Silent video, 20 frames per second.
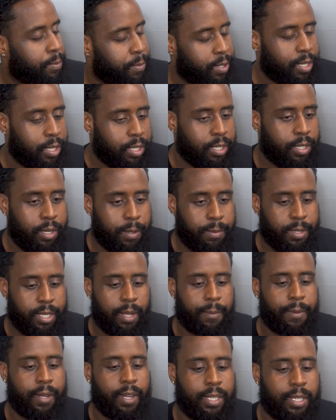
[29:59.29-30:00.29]
position. You know what I'm
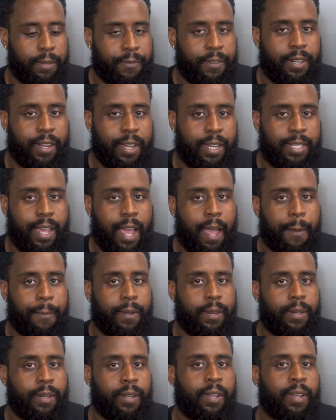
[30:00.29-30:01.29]
saying? Because if it does
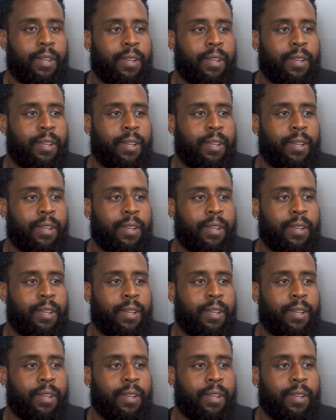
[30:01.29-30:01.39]
happen,